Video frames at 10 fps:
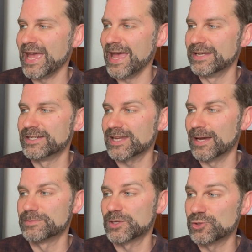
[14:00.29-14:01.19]
And
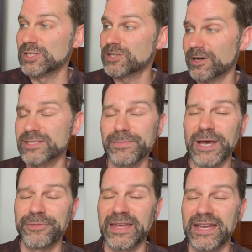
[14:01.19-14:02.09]
um, so she talks
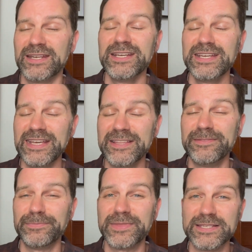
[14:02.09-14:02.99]
about that
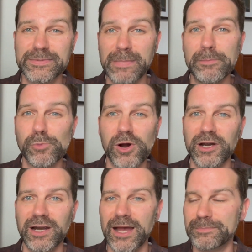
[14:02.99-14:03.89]
in this
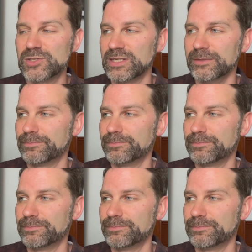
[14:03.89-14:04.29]
memoir. Um, she,